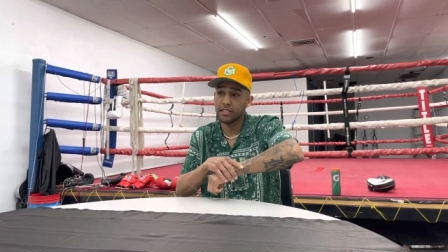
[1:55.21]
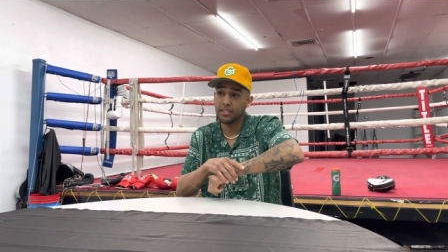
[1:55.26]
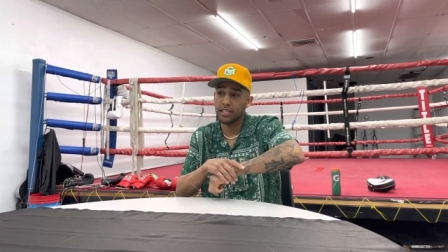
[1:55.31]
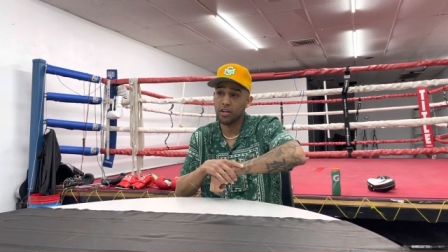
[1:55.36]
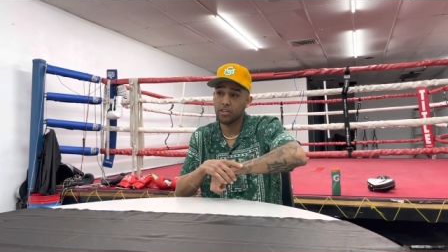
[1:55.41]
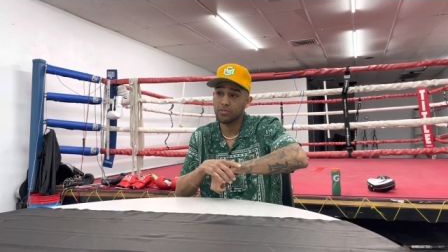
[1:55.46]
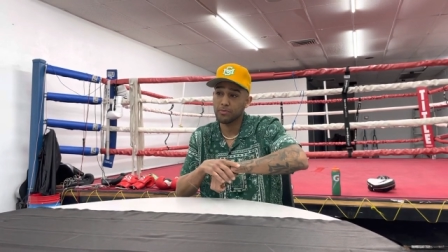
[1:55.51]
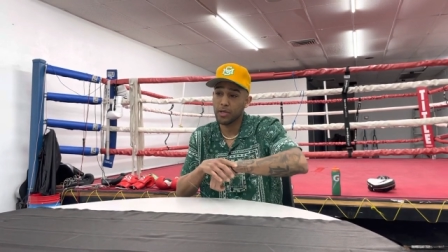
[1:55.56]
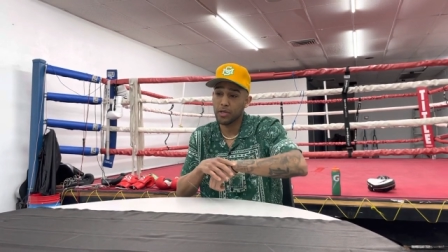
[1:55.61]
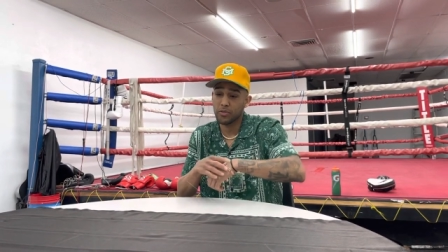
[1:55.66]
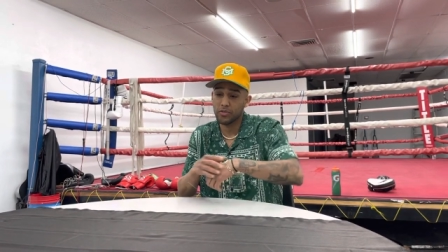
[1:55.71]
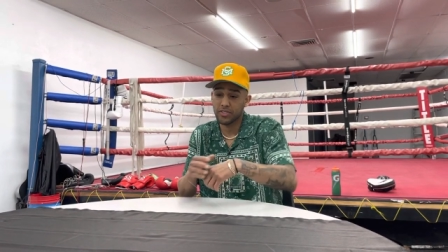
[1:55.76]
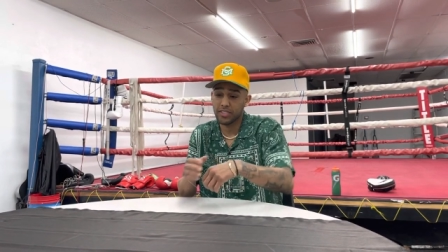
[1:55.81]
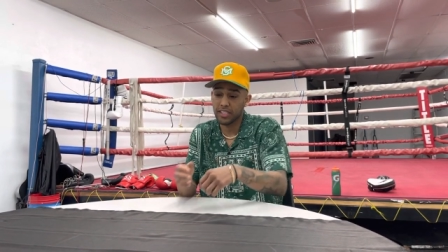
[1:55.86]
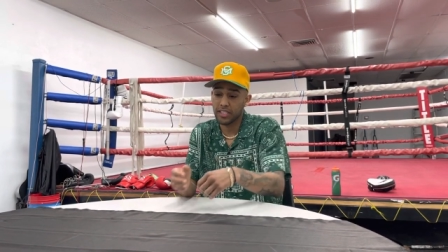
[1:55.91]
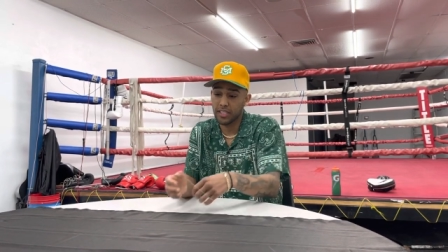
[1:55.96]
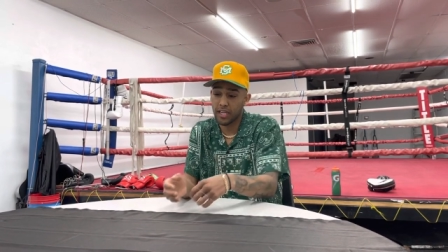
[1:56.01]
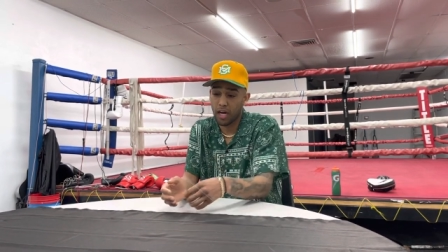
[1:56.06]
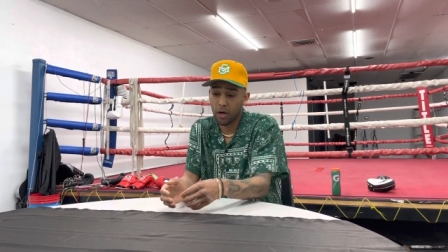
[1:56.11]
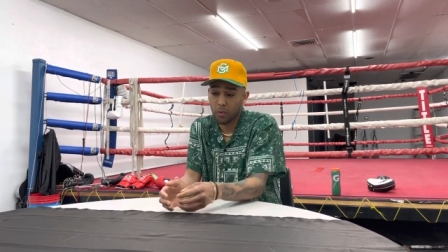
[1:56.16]
I
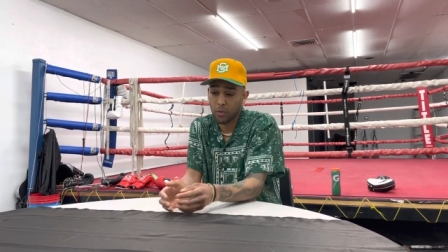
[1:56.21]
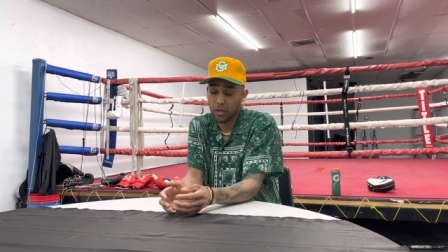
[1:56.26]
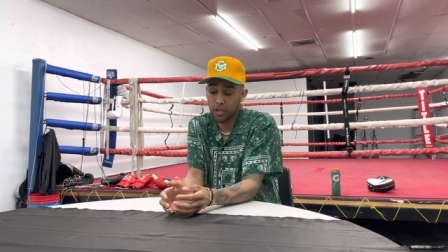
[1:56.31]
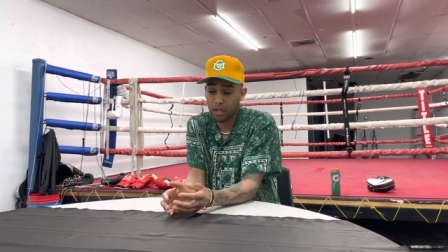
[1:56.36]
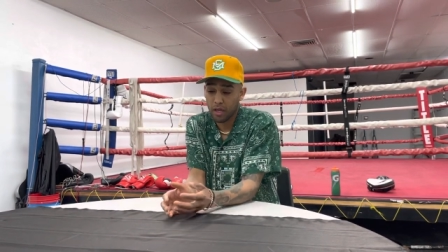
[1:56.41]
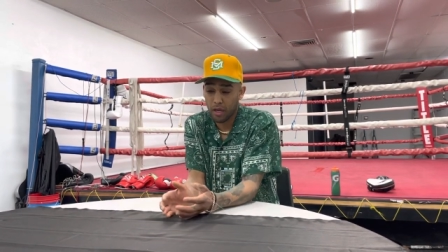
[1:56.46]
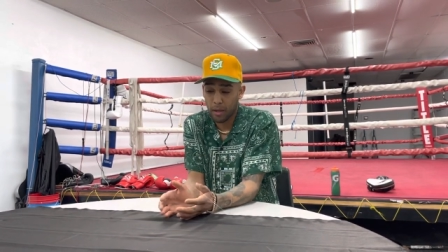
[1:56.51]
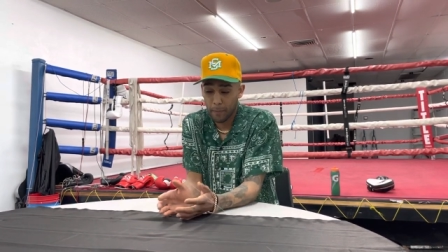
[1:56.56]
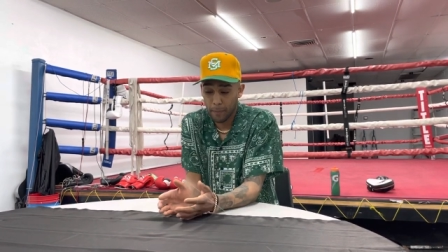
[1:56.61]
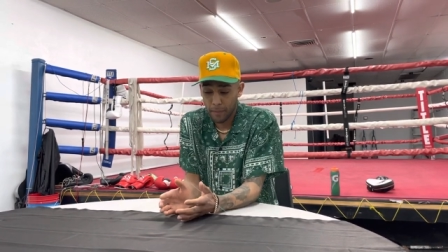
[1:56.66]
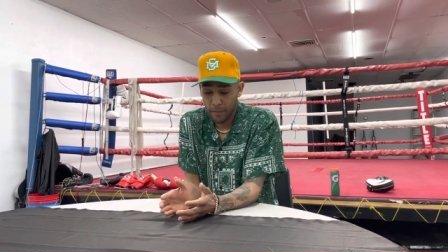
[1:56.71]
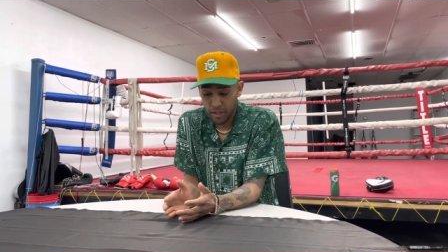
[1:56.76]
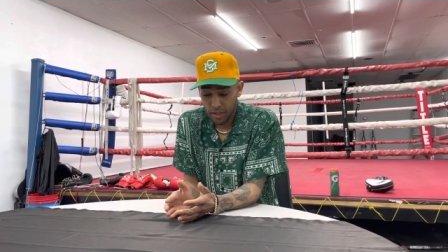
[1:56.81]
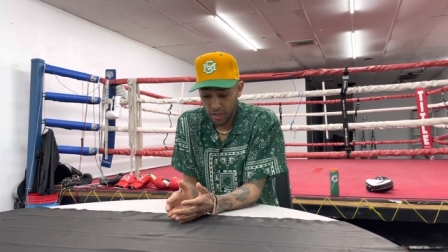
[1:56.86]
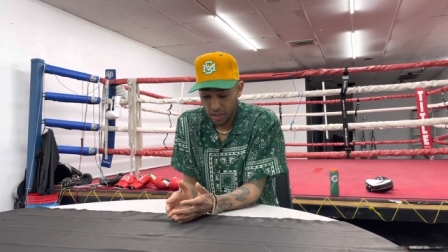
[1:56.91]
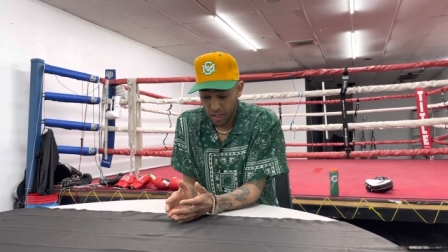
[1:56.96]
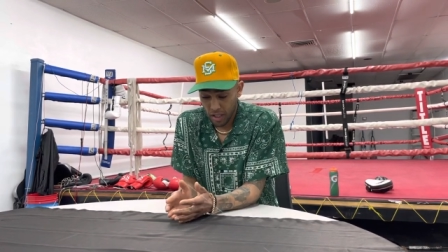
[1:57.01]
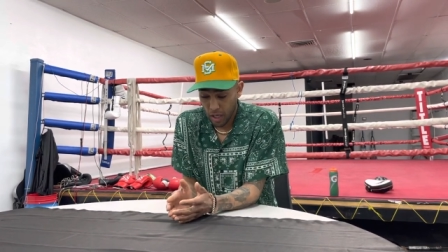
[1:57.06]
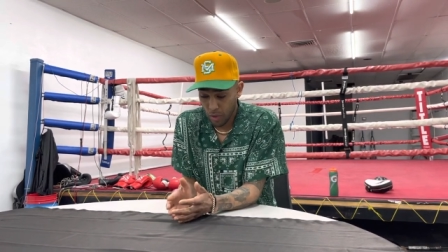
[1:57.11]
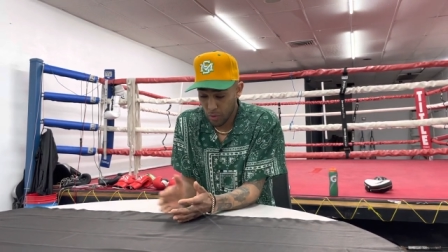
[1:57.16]
would
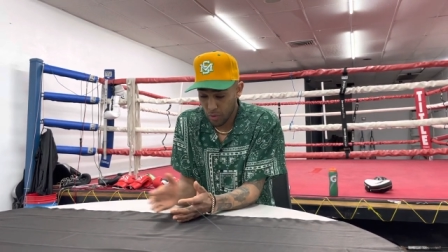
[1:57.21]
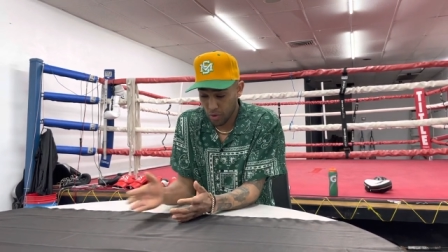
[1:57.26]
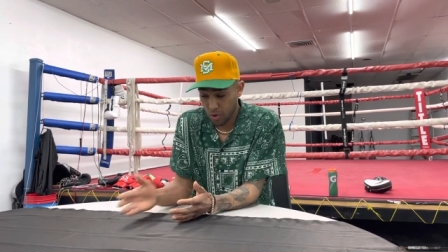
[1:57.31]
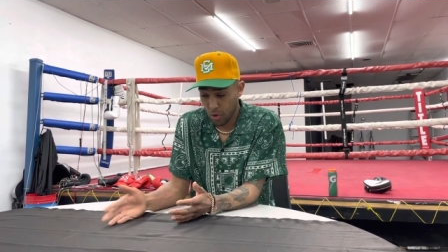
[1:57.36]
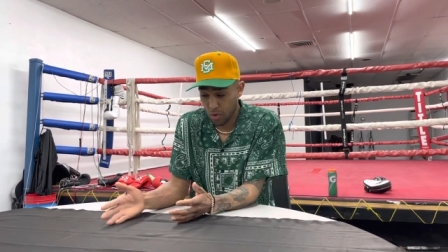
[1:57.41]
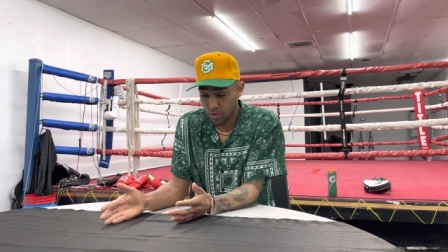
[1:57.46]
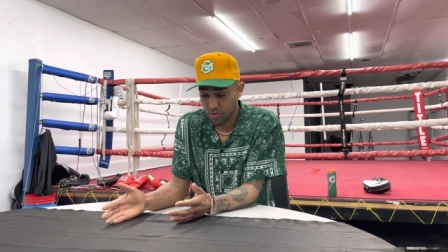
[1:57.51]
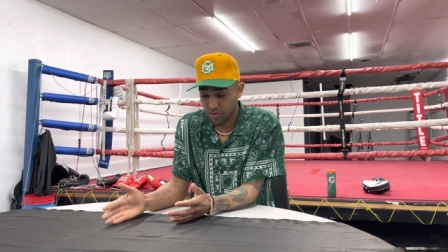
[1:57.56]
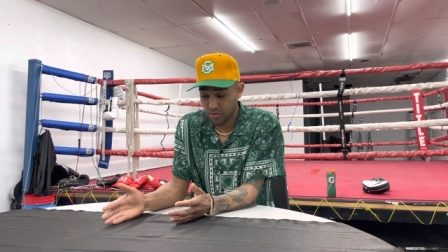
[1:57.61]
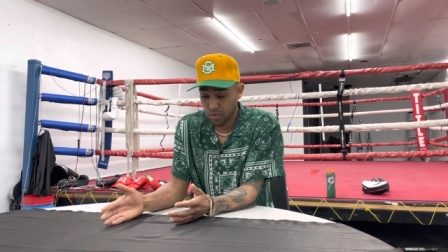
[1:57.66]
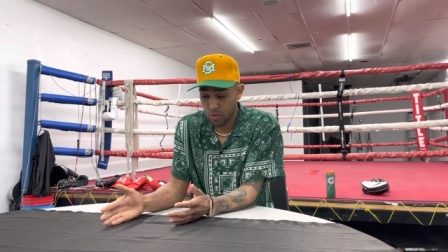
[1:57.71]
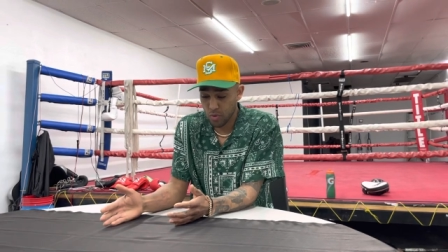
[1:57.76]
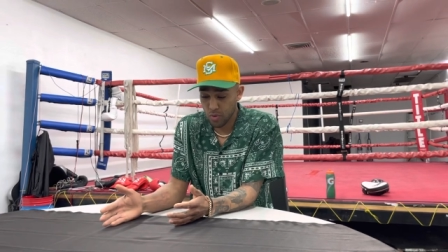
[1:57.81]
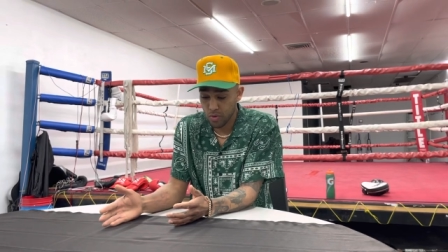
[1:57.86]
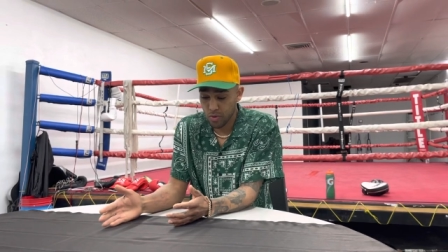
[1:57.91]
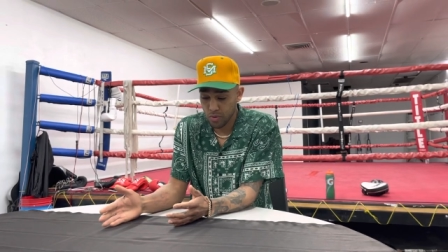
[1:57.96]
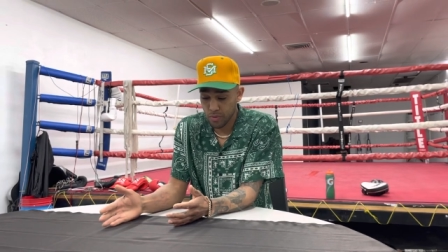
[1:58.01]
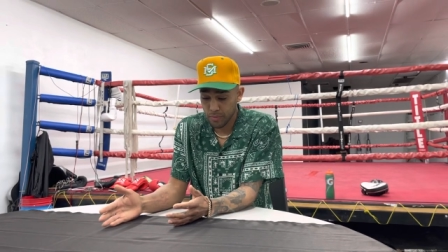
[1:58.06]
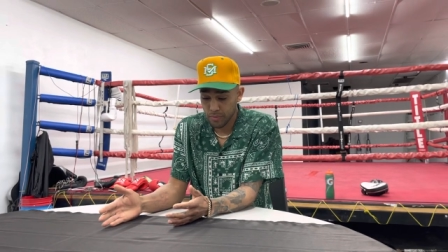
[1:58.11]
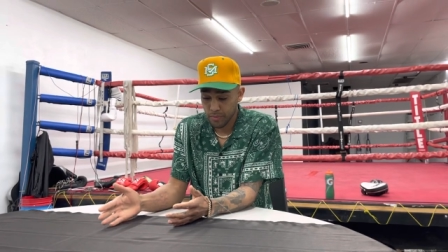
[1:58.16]
go to
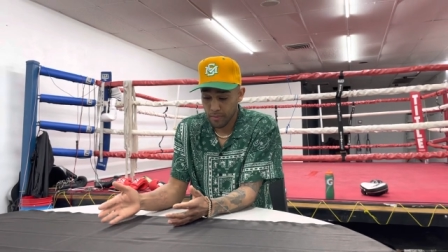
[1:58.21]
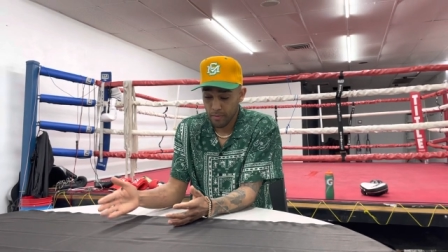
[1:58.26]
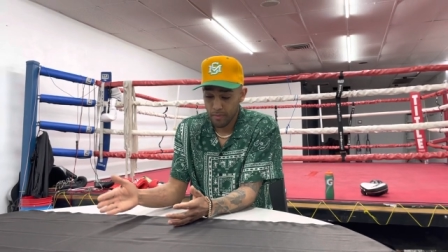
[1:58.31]
school,